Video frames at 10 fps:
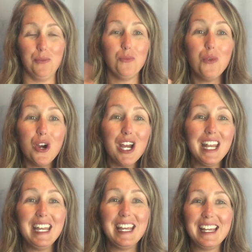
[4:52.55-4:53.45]

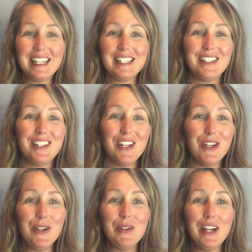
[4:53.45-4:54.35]
One,
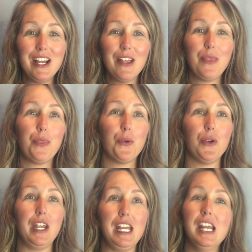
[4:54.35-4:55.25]
two,
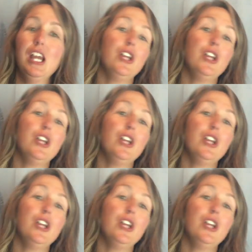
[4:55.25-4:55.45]
three.